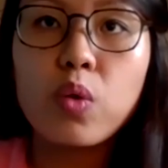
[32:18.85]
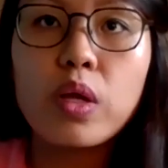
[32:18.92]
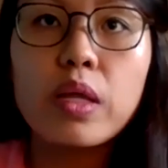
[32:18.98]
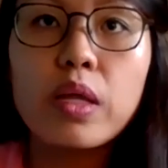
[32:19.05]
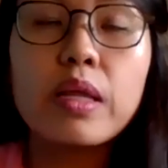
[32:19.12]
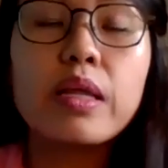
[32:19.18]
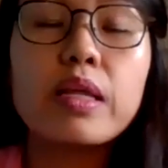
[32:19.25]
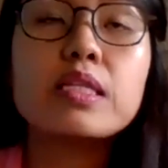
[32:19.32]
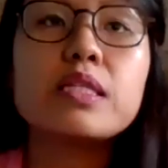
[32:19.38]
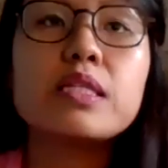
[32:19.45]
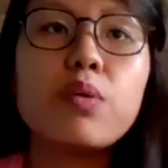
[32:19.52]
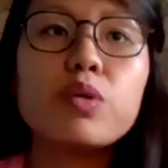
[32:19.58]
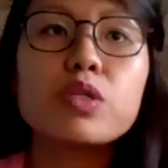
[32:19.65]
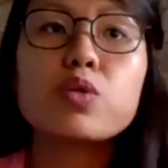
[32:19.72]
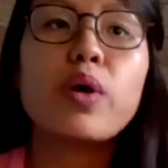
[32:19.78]
it
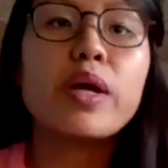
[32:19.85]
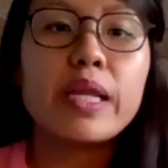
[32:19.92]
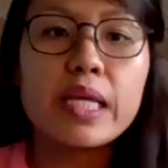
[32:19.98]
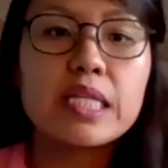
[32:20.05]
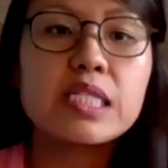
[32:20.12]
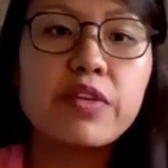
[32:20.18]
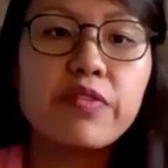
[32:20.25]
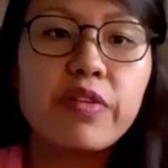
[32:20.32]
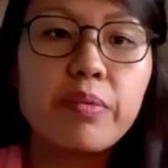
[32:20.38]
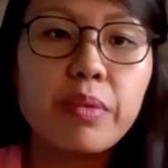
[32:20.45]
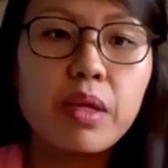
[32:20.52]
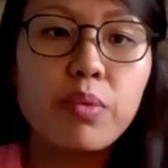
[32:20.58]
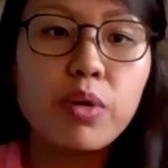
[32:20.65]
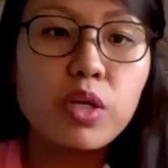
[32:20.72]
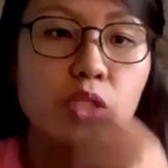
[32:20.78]
was quite easy for
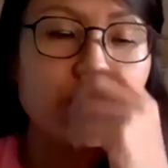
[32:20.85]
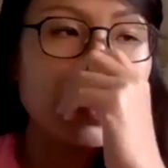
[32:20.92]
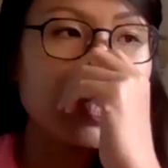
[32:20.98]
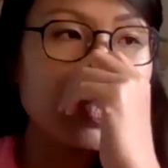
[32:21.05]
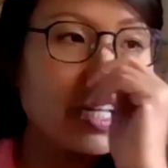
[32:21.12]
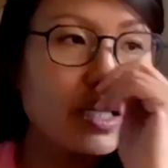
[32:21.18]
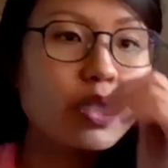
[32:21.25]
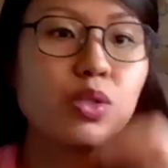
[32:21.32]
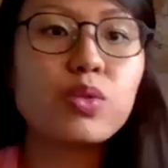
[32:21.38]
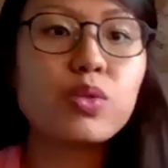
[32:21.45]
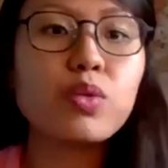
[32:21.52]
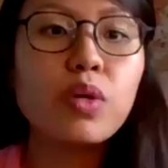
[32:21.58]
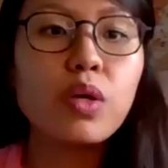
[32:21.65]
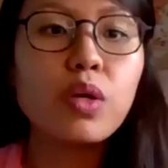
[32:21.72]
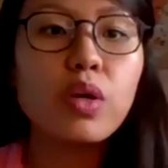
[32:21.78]
me, because you just had
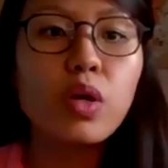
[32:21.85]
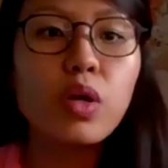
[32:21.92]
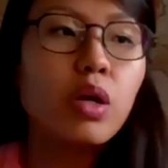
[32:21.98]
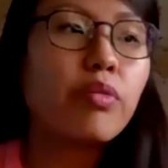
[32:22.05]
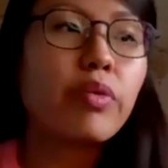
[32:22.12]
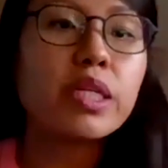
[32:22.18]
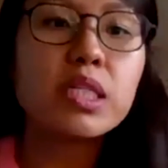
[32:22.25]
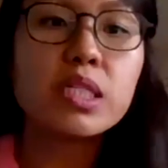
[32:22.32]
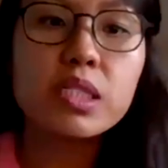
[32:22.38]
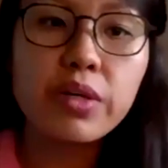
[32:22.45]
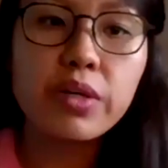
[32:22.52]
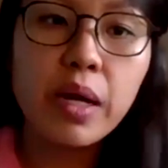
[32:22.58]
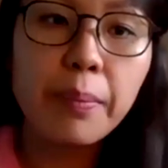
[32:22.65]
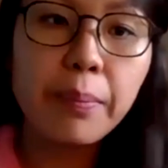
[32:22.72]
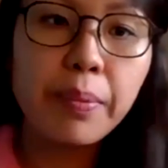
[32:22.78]
to register
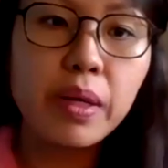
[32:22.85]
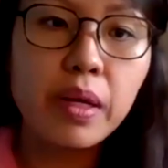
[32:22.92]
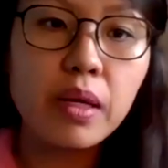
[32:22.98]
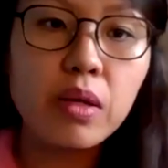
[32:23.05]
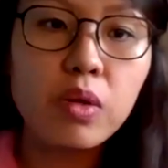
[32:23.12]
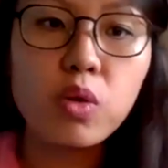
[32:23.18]
a company.